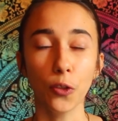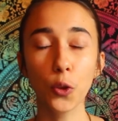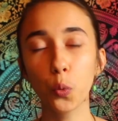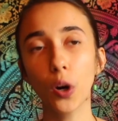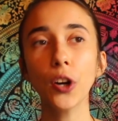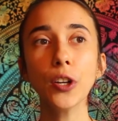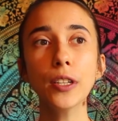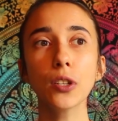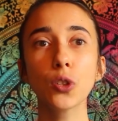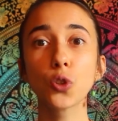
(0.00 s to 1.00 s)
The
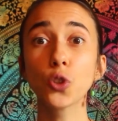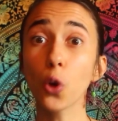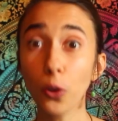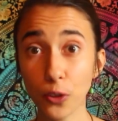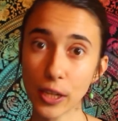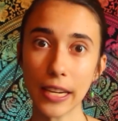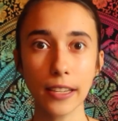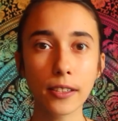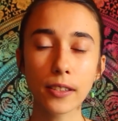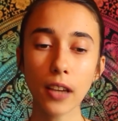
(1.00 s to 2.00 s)
word
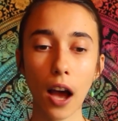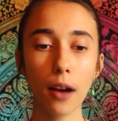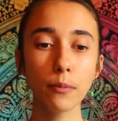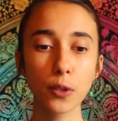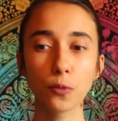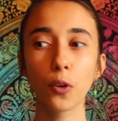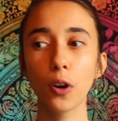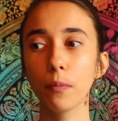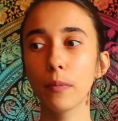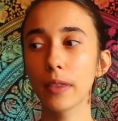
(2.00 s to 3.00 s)
solstice comes
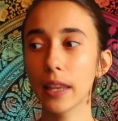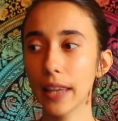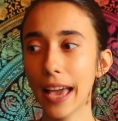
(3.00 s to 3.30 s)
from the